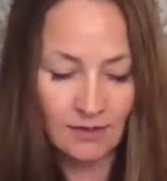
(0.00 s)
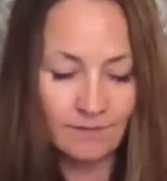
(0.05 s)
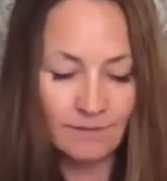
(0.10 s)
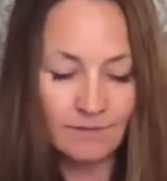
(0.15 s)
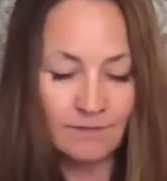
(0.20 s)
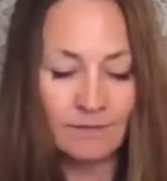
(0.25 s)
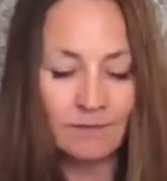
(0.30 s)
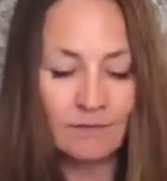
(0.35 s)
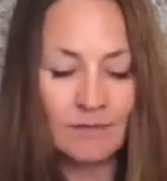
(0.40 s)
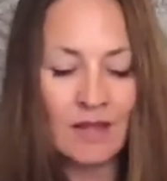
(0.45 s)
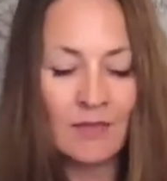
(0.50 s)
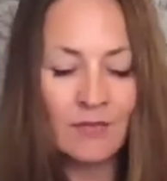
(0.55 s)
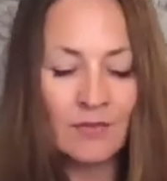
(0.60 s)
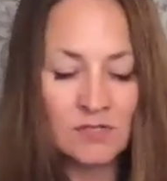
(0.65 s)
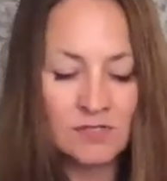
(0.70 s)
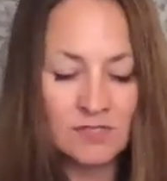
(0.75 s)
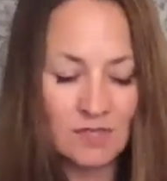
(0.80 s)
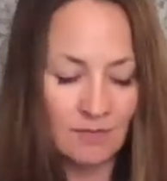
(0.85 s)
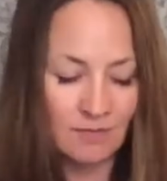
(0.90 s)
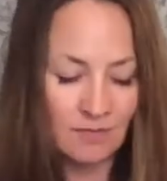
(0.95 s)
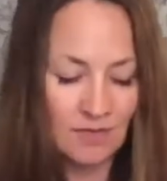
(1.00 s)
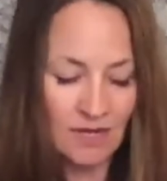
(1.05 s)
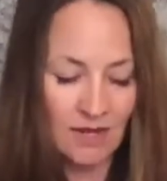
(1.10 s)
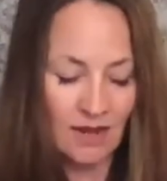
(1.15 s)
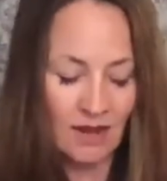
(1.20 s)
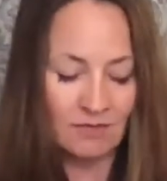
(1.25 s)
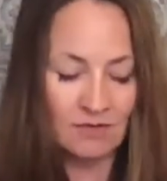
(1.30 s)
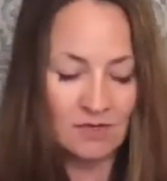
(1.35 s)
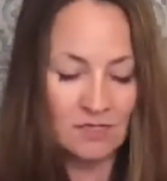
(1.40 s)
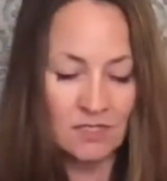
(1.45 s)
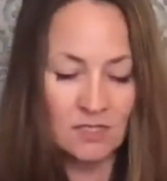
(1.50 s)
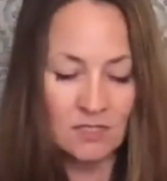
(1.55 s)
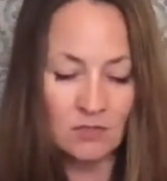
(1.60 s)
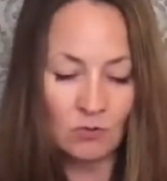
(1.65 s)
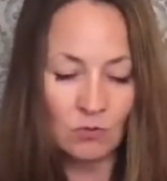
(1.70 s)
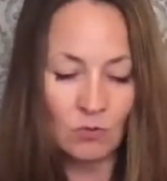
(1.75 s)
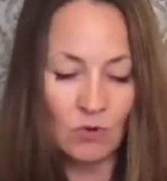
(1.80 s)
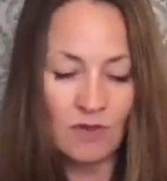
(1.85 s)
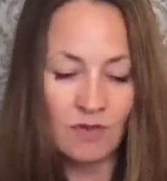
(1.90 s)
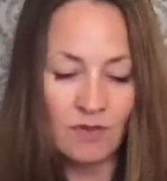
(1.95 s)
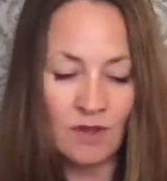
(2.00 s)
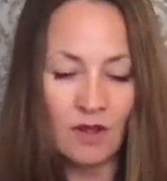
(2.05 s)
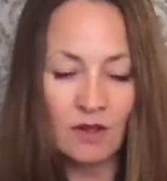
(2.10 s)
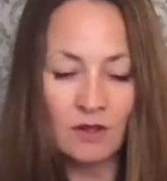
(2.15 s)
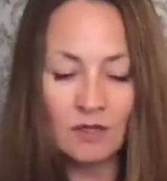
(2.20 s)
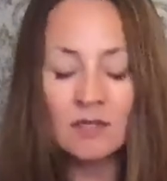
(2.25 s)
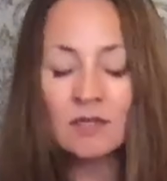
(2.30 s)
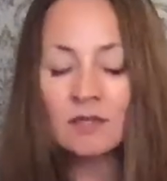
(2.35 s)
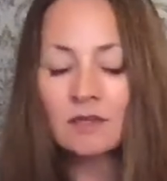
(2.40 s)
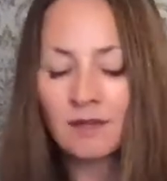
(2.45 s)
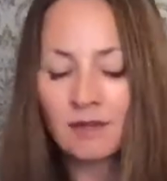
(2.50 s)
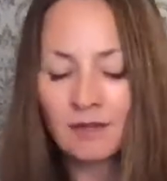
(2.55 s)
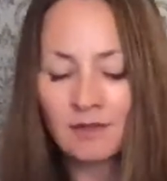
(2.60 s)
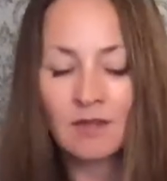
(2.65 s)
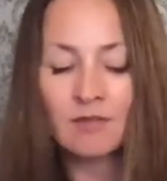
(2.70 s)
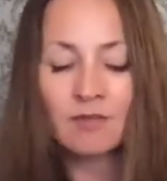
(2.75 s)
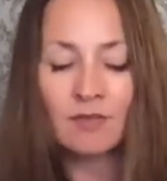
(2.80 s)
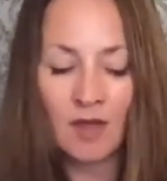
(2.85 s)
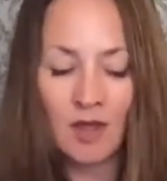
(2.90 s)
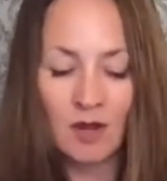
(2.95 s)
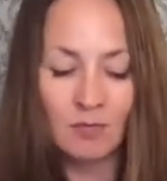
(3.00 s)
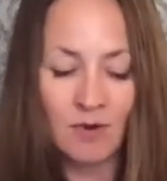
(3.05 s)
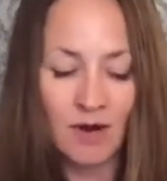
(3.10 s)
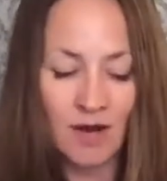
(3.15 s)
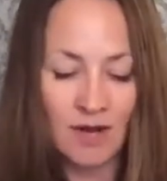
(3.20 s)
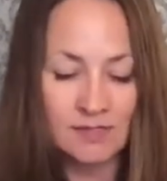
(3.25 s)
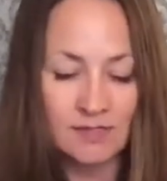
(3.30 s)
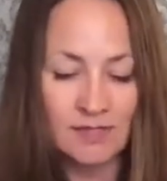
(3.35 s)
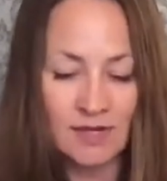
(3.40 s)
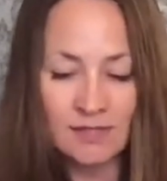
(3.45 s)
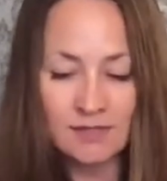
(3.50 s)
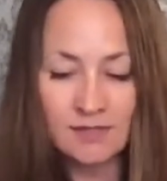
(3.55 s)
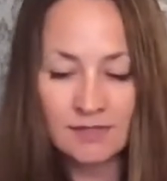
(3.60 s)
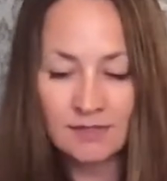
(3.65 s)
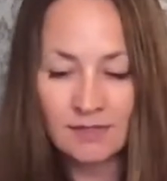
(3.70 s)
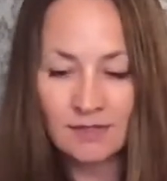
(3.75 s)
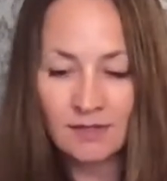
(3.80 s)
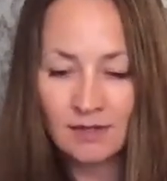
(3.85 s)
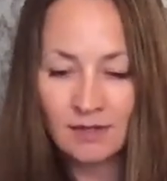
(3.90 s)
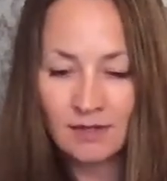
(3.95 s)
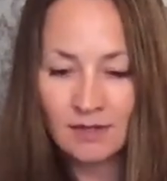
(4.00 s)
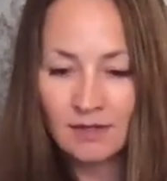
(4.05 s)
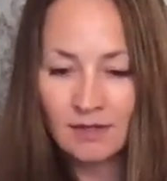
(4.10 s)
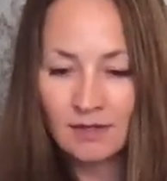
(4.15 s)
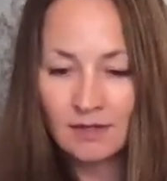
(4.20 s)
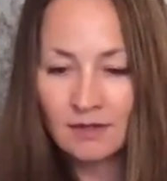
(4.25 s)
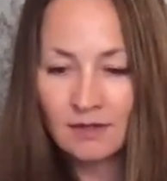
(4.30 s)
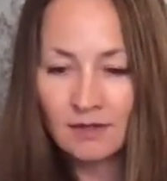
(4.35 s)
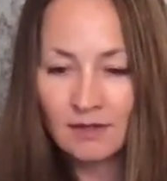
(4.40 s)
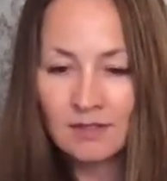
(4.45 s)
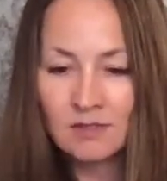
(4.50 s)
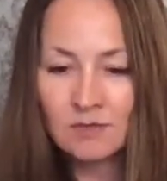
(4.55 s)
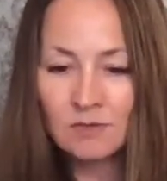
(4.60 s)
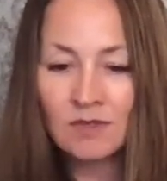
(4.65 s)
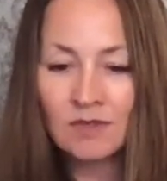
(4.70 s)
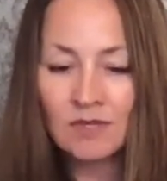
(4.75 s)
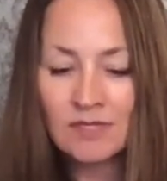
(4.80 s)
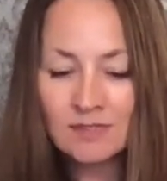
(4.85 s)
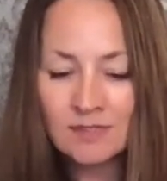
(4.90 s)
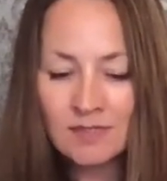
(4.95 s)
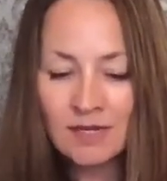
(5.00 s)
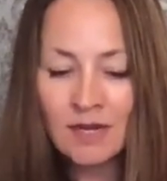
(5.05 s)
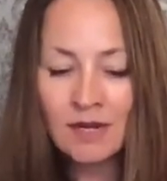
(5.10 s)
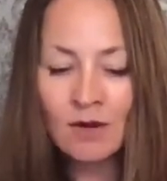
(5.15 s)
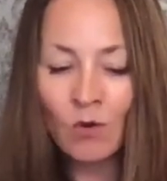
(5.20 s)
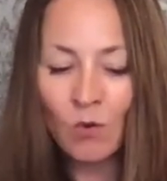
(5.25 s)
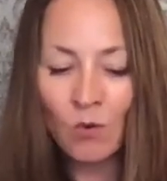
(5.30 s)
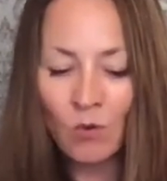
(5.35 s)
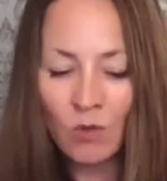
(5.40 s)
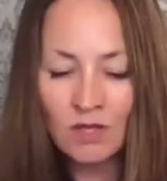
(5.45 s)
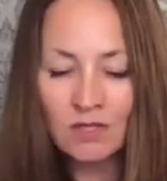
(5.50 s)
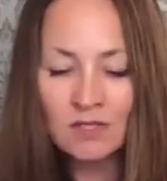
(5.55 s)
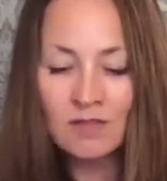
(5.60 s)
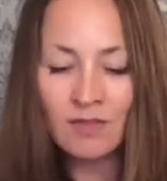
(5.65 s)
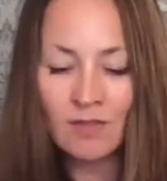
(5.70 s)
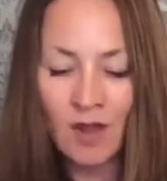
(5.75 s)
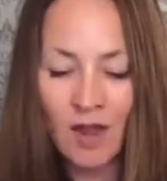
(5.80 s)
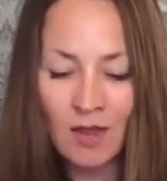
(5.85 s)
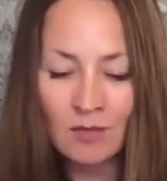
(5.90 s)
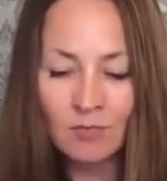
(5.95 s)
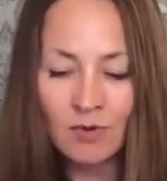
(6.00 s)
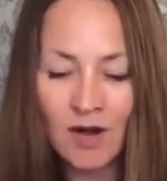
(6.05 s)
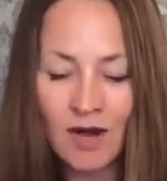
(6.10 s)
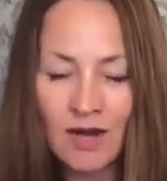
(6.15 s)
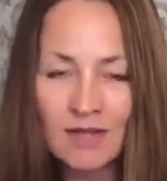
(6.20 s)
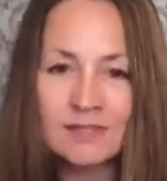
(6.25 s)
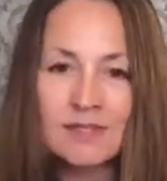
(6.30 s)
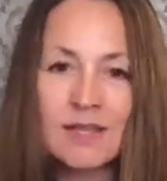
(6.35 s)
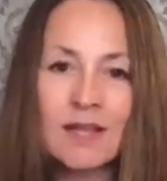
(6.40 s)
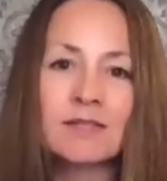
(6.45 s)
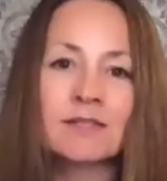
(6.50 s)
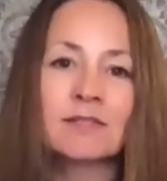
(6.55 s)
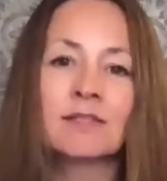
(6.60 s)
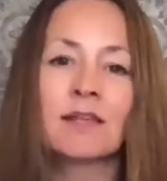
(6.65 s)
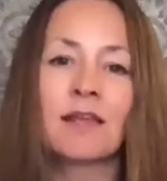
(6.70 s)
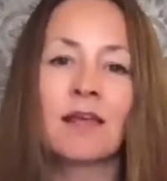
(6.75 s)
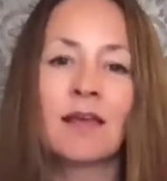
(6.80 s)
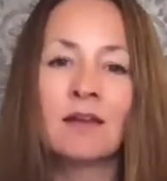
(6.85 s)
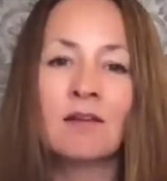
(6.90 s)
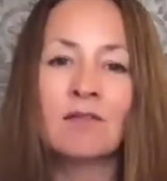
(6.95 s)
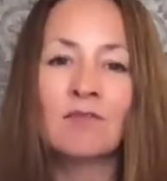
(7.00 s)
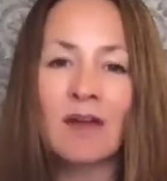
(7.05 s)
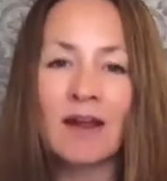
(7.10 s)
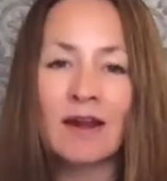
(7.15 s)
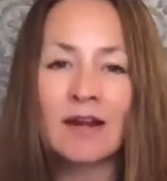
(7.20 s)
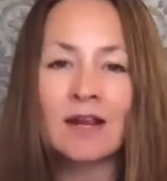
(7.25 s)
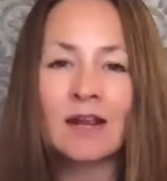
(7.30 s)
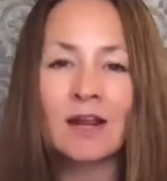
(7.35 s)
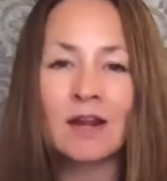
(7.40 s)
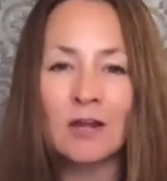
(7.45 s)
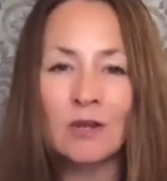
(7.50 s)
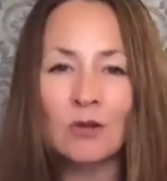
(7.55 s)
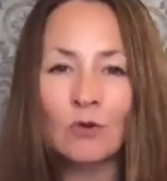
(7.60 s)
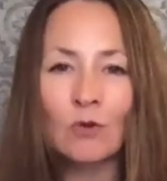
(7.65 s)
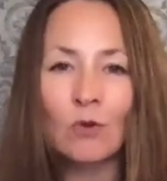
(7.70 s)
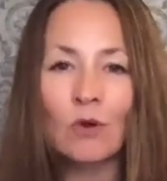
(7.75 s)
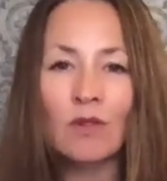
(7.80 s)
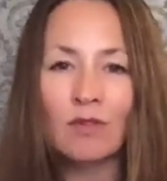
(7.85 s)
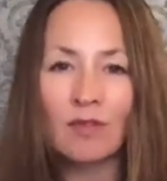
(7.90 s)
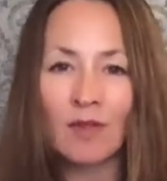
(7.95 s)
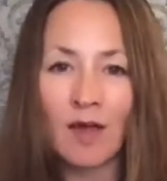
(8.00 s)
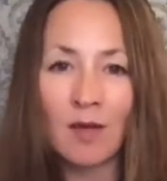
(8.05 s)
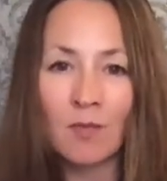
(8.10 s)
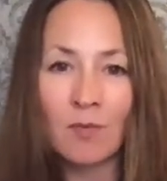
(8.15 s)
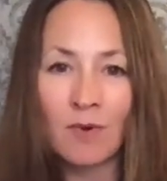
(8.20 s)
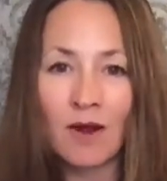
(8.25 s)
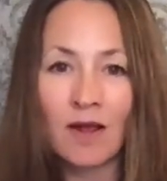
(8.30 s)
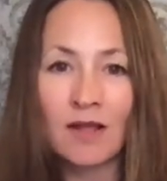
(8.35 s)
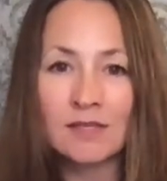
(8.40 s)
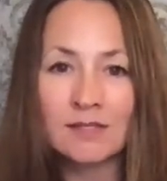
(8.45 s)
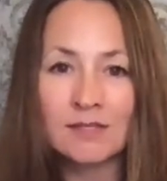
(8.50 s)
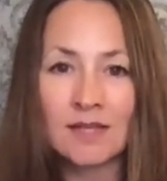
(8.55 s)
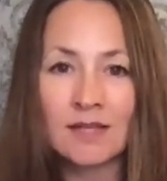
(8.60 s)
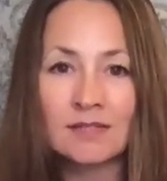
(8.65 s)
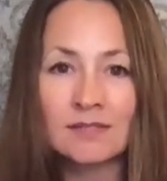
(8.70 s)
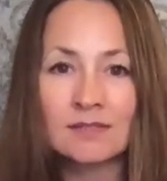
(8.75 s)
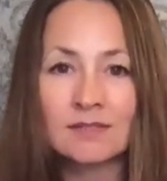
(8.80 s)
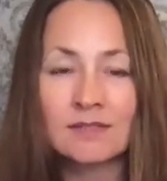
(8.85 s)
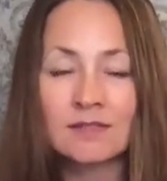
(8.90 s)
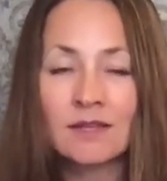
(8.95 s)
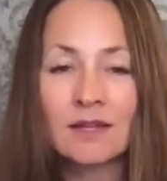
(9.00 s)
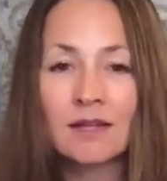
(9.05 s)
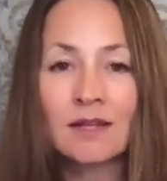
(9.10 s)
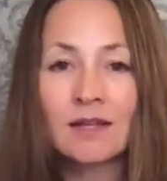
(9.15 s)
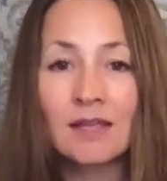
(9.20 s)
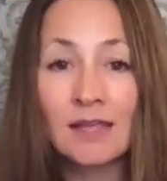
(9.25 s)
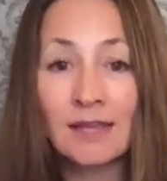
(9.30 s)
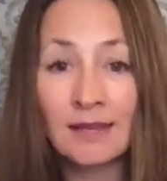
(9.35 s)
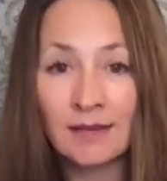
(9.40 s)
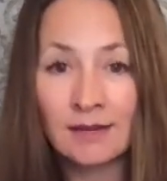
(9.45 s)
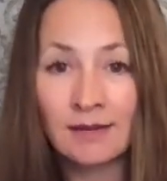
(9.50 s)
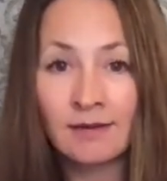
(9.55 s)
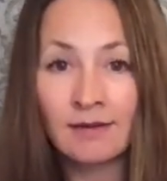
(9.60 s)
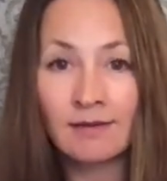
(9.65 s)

Mm, and there's something having to do with a thought process. It's releasing an old thought process and inviting a new thought process in.